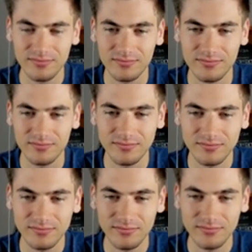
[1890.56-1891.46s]

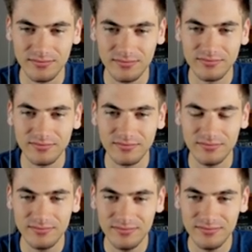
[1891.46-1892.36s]

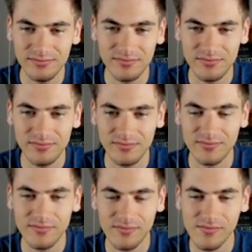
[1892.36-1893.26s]

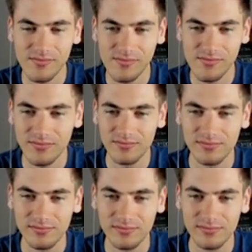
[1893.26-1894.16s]

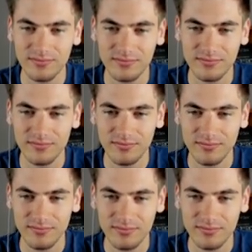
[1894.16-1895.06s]
(silent)